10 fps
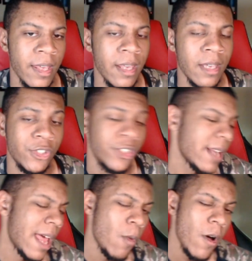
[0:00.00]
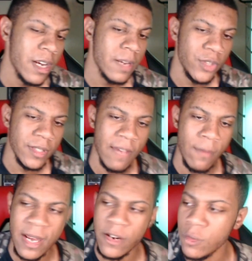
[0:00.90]
Shit, I wanted him just to have a
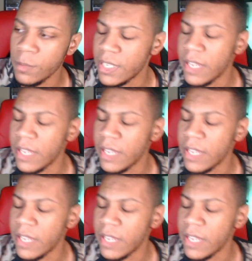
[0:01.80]
better Super Saiyan